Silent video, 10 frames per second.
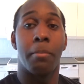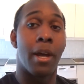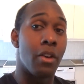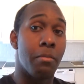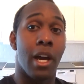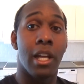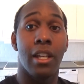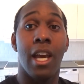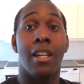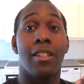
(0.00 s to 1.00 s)
Bear in mind,
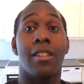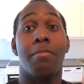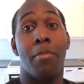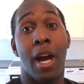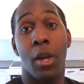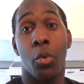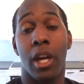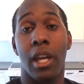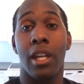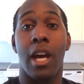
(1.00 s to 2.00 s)
this is my
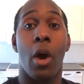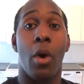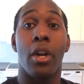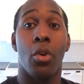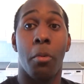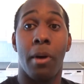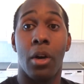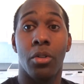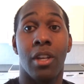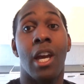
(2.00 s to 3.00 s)
way and how I go
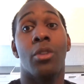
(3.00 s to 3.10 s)
about